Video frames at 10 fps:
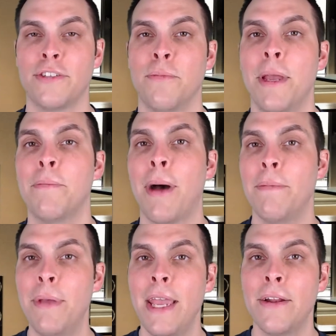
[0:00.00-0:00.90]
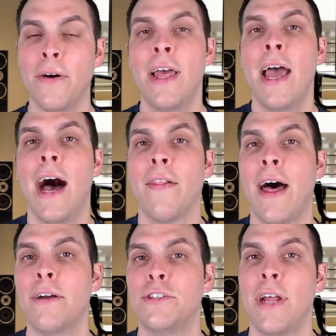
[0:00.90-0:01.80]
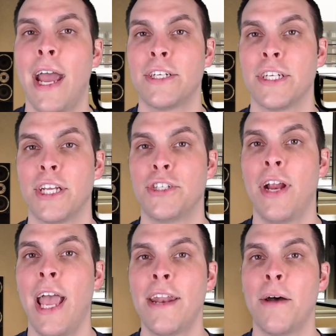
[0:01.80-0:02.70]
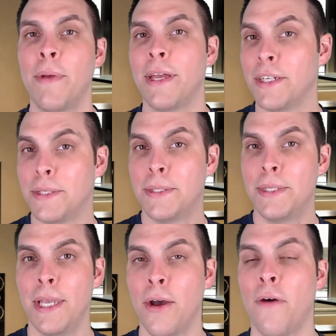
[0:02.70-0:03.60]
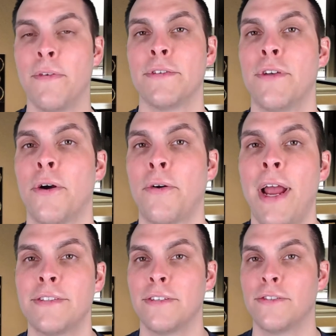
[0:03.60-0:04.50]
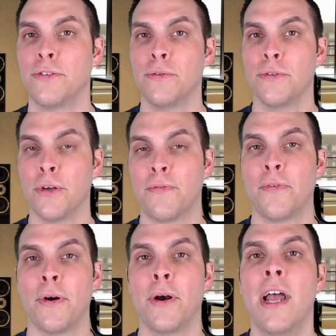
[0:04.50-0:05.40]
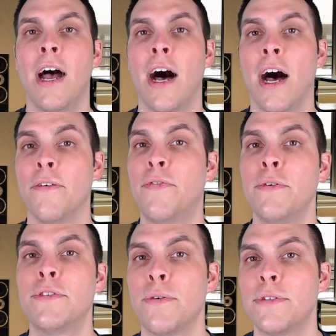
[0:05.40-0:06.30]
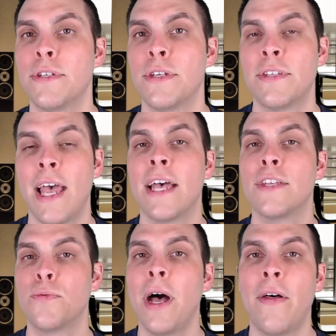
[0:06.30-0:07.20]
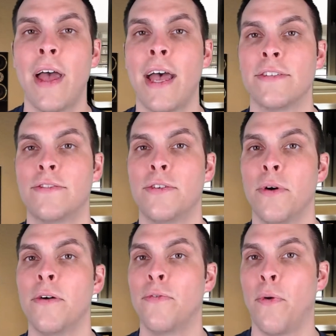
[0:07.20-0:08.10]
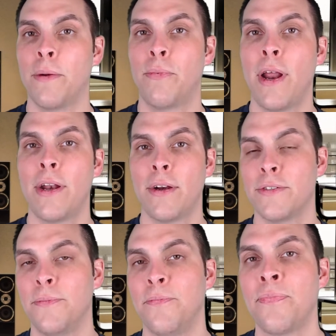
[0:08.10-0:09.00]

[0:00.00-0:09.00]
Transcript: So being bipedal allowed you to actually get your head up and to see over those tall grasses to look for uh, food sources as well as to avoid predators.